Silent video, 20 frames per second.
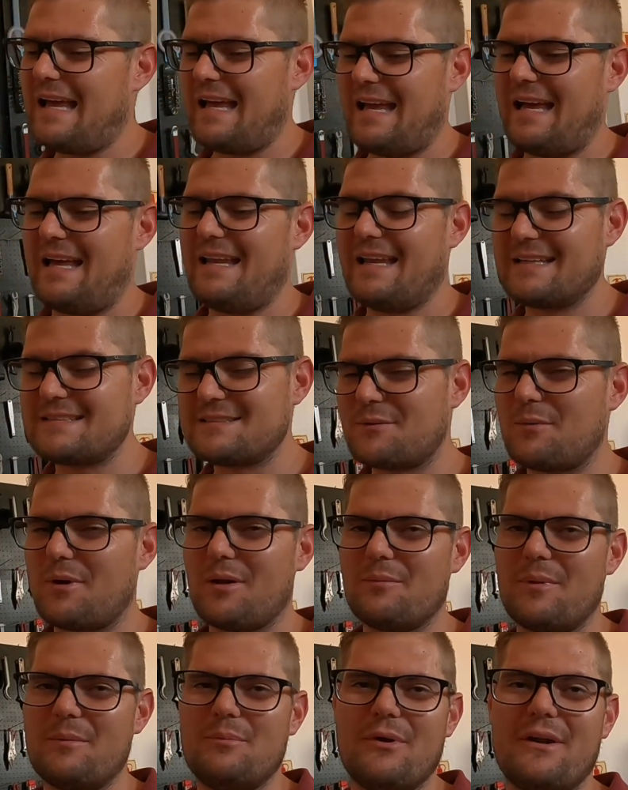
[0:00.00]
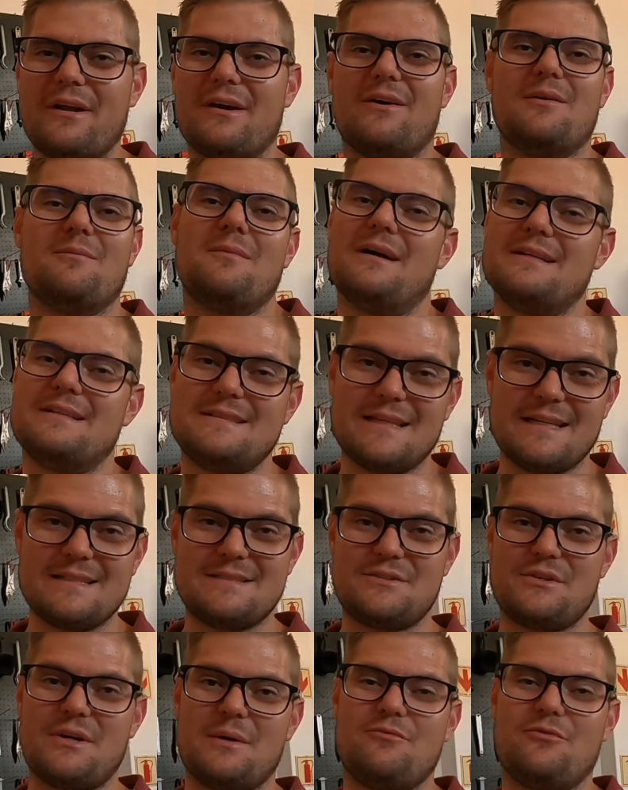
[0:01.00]
And next time I'll be putting on my chest
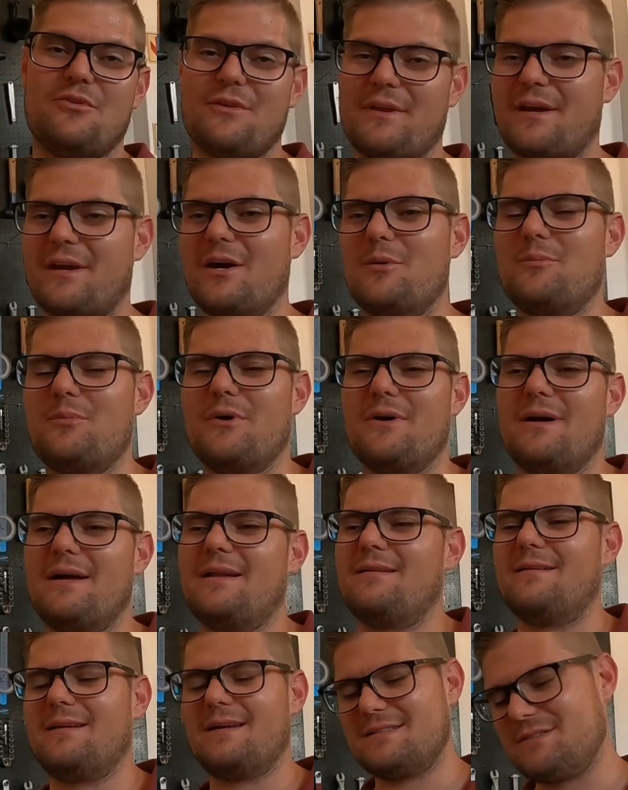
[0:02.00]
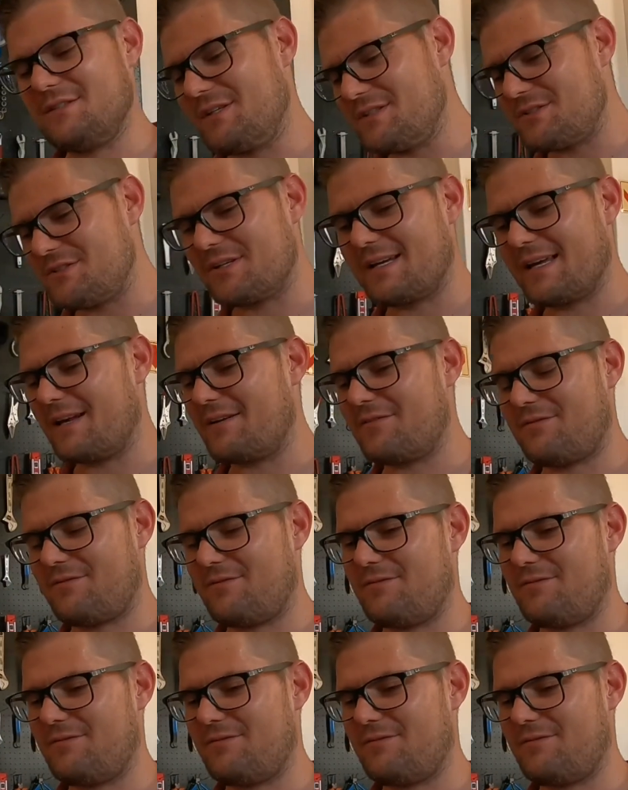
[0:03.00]
strap for the GoPro, and as soon as you get